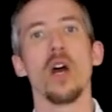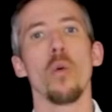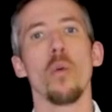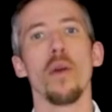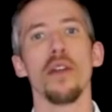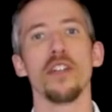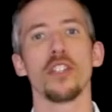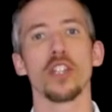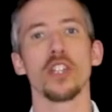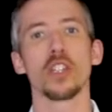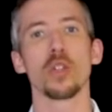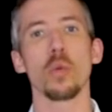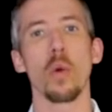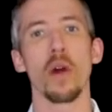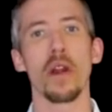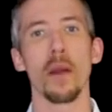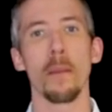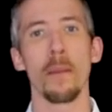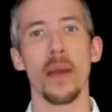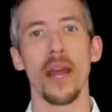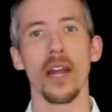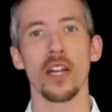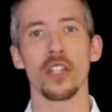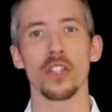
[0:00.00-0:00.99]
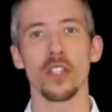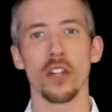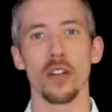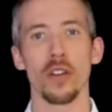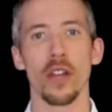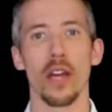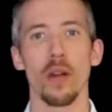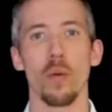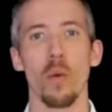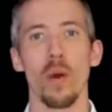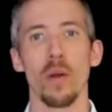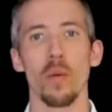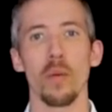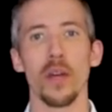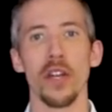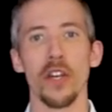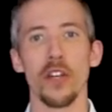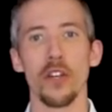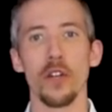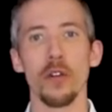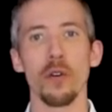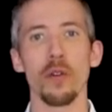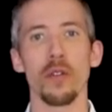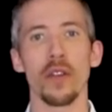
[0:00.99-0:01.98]
We just want to make sure that when we
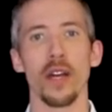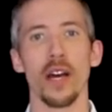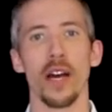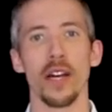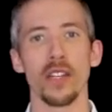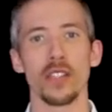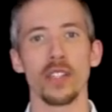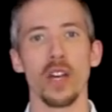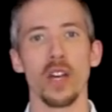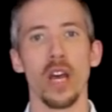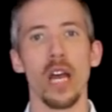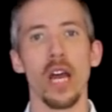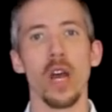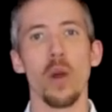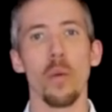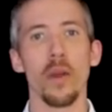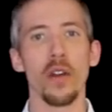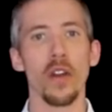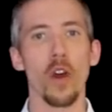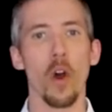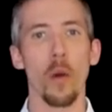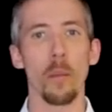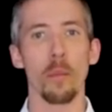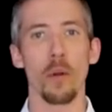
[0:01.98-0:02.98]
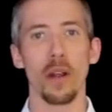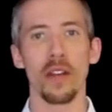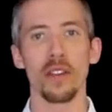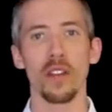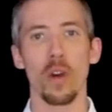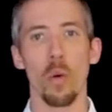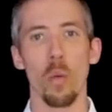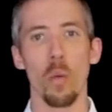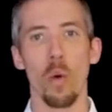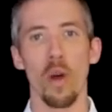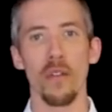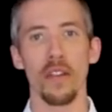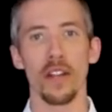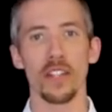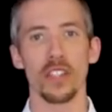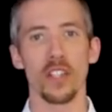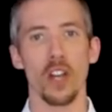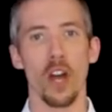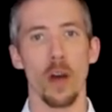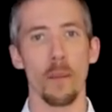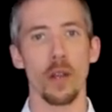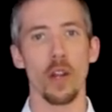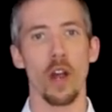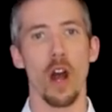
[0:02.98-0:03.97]
do this, we don't bring the one that's
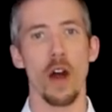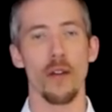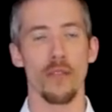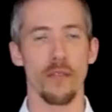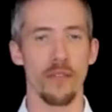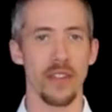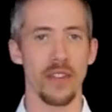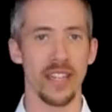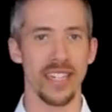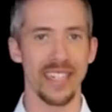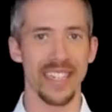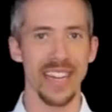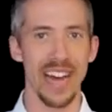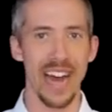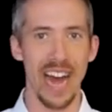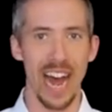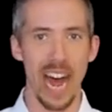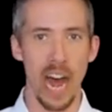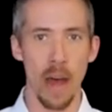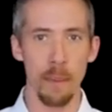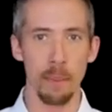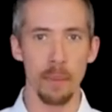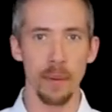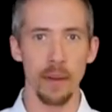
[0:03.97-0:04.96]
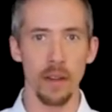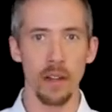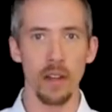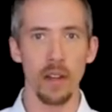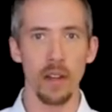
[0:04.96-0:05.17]
coming off the top